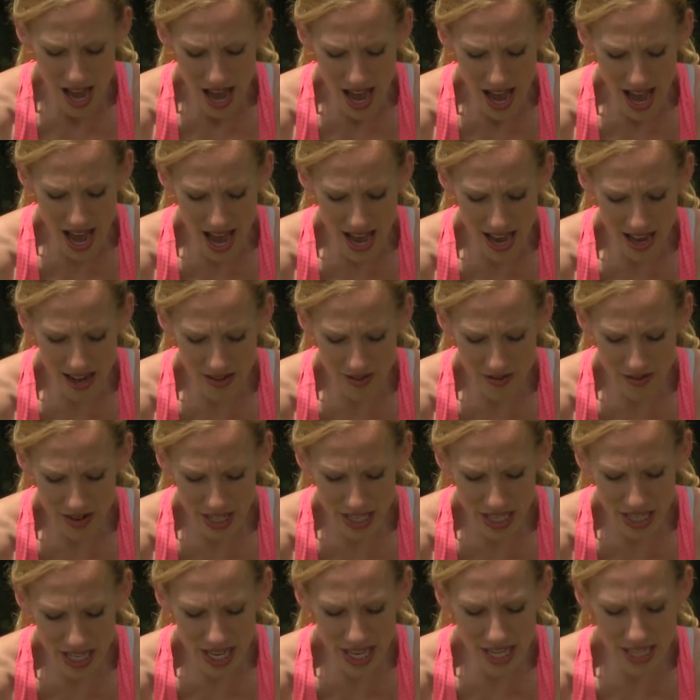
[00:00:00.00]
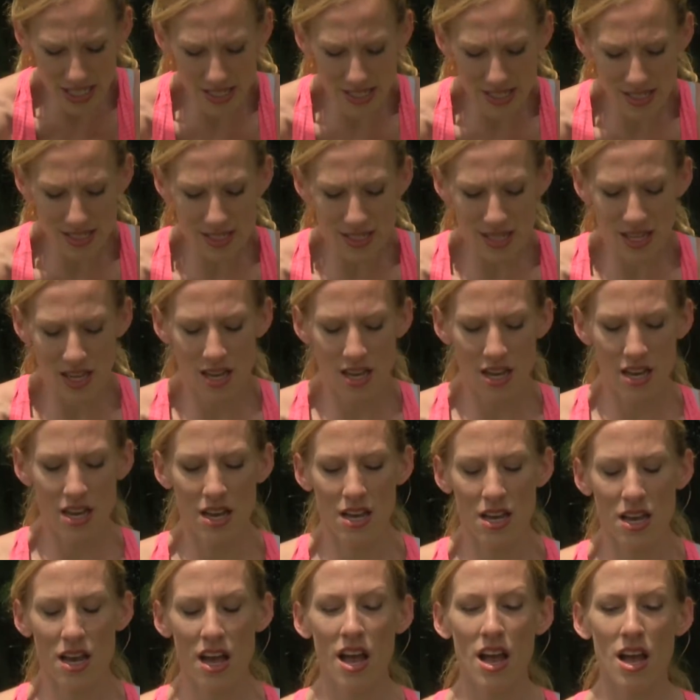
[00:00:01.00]
And release.
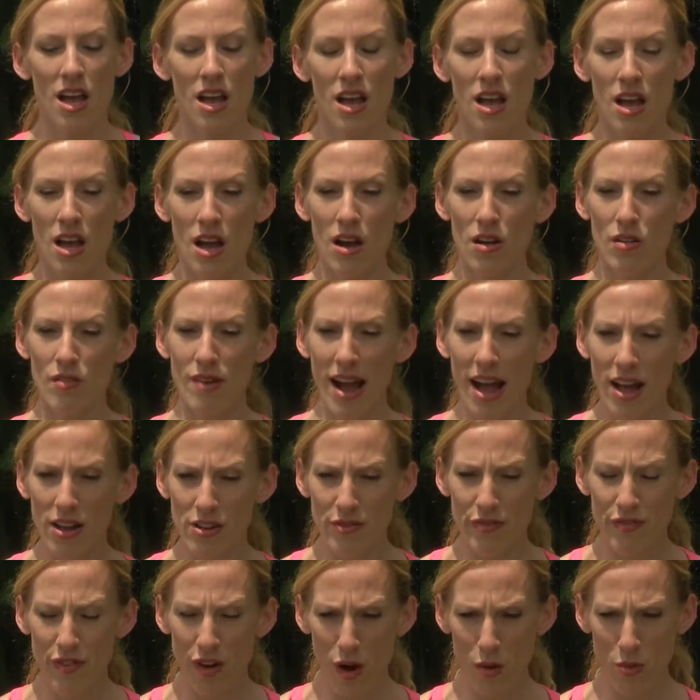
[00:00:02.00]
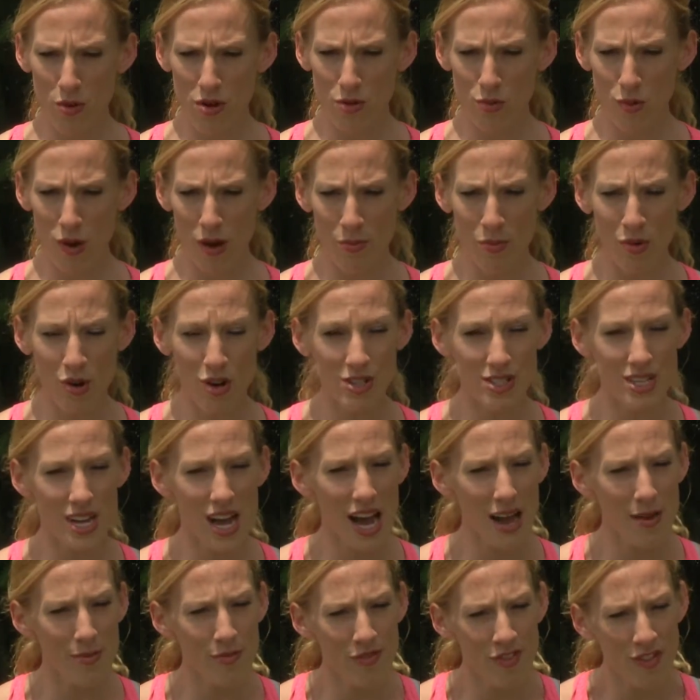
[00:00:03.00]
Round forward one more
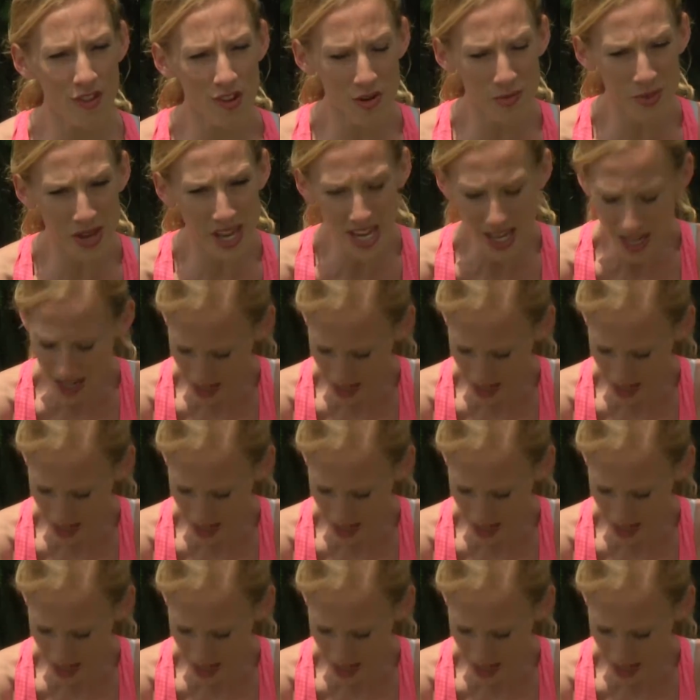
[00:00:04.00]
time for me.